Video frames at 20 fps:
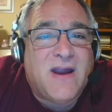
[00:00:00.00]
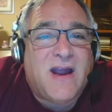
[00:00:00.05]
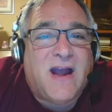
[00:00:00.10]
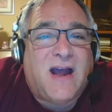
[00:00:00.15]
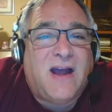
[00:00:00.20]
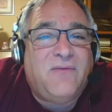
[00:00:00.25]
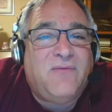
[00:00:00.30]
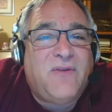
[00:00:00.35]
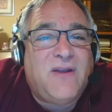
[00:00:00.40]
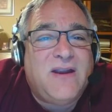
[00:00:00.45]

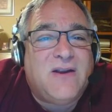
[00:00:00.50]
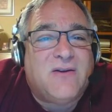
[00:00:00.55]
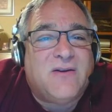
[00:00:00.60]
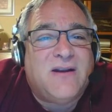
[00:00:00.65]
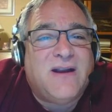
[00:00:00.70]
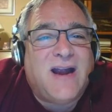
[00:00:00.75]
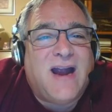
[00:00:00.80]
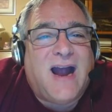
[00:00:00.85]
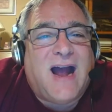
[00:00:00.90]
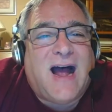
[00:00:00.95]
I figured
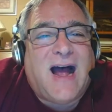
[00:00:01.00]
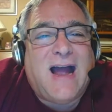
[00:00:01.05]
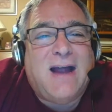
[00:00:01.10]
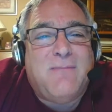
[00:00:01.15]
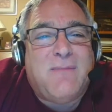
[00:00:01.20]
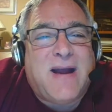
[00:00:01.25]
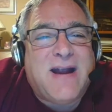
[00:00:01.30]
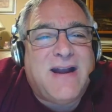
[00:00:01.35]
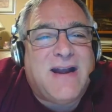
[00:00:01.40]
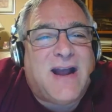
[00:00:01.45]
I
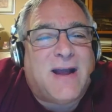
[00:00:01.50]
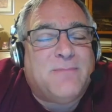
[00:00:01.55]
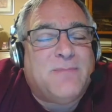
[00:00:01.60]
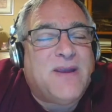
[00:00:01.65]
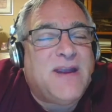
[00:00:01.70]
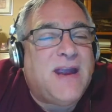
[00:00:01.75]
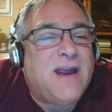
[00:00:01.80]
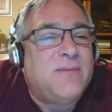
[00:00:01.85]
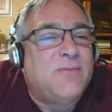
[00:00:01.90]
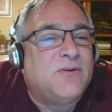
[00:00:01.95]
might not
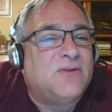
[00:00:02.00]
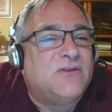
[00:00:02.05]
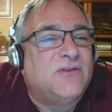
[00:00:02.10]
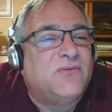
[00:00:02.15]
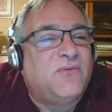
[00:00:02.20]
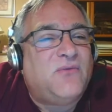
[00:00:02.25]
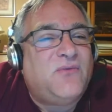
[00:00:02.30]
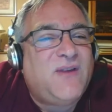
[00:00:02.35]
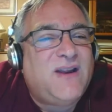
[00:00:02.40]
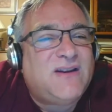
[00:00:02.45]
be able to
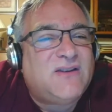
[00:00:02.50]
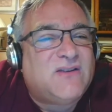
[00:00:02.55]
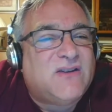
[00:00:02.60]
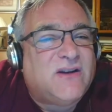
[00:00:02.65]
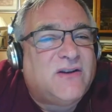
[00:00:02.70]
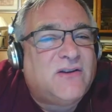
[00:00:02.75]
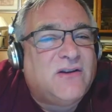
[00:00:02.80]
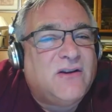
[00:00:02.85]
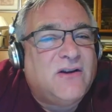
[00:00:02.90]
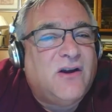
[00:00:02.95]
fix
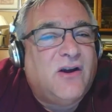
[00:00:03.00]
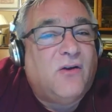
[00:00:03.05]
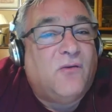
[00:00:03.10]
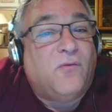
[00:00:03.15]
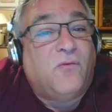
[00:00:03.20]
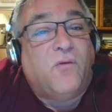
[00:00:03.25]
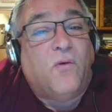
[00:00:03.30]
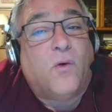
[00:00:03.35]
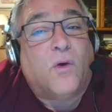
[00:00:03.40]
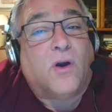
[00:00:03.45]
it
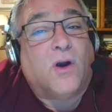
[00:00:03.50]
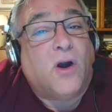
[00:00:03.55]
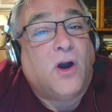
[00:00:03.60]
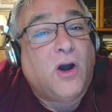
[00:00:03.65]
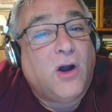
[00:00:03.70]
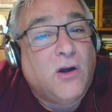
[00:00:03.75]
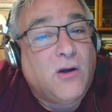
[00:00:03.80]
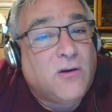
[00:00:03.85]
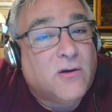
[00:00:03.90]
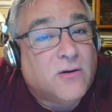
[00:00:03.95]
for
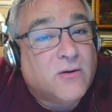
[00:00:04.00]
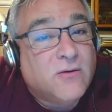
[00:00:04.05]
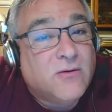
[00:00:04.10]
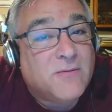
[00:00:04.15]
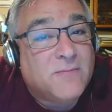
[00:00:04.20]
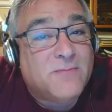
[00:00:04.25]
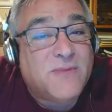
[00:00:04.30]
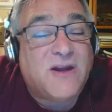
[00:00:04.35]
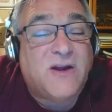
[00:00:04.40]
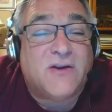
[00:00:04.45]
her
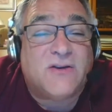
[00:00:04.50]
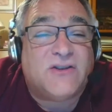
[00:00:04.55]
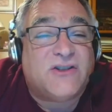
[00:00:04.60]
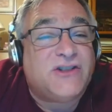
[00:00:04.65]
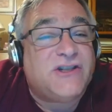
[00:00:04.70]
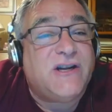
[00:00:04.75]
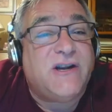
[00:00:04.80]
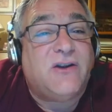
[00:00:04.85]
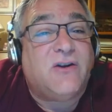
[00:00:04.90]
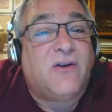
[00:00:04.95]
because
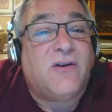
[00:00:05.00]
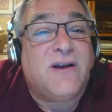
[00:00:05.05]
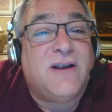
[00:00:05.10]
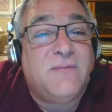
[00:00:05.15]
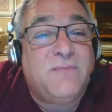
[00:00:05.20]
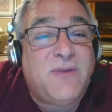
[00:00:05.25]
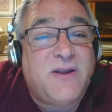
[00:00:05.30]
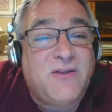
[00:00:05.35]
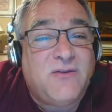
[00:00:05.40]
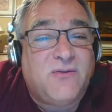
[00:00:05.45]
she had already
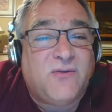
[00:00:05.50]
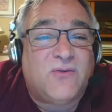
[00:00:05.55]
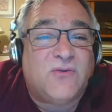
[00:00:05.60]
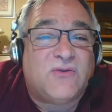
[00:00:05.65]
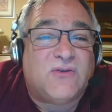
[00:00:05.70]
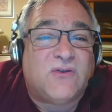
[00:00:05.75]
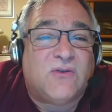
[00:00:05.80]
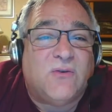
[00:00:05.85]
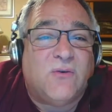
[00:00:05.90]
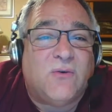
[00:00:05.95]
been through
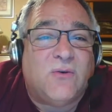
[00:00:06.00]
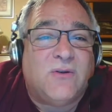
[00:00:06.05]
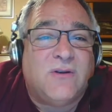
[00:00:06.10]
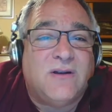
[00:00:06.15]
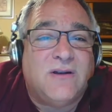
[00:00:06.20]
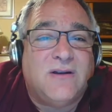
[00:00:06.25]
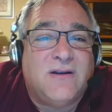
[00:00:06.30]
school,